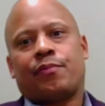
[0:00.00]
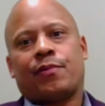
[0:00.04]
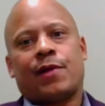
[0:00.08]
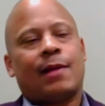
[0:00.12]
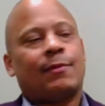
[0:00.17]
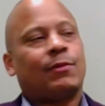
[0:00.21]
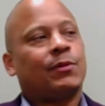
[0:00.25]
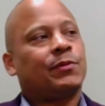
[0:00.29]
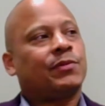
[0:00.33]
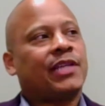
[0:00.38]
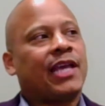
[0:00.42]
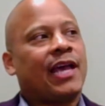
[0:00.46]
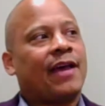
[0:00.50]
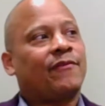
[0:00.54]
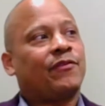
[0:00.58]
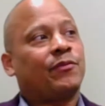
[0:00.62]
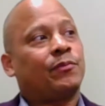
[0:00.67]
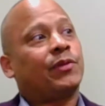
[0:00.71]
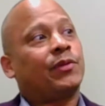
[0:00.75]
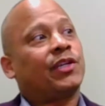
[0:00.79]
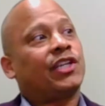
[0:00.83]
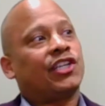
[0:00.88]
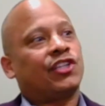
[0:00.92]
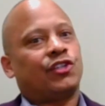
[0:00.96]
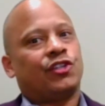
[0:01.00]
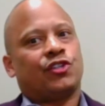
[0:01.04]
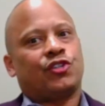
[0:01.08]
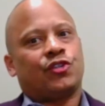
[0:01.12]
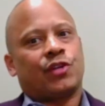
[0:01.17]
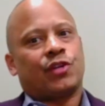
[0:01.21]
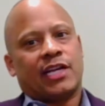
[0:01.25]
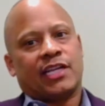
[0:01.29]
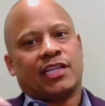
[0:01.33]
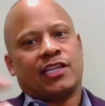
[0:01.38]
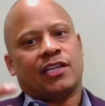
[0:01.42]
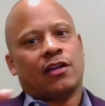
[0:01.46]
problems happen because
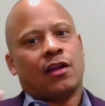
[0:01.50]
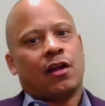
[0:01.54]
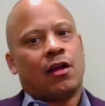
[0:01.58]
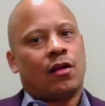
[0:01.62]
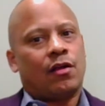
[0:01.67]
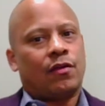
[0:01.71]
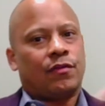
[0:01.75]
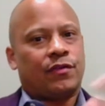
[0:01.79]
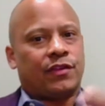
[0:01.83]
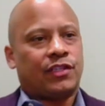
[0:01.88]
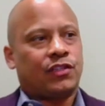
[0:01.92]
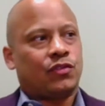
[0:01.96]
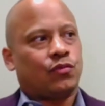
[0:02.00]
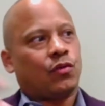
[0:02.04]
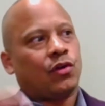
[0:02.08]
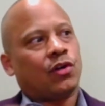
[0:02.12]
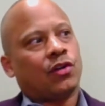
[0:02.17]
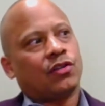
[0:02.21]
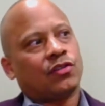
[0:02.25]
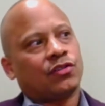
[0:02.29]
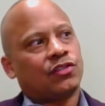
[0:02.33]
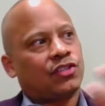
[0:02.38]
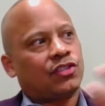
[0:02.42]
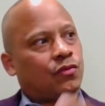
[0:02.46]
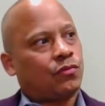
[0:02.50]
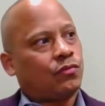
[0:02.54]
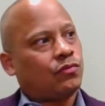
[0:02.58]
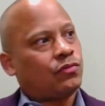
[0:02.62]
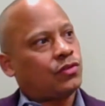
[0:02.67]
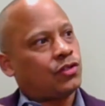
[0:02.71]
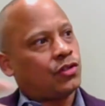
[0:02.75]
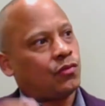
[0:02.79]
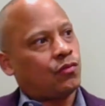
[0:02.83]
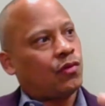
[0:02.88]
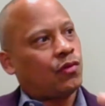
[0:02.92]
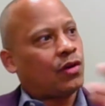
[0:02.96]
you're trying to get all these worlds
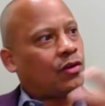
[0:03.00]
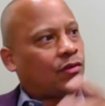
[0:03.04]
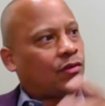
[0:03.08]
to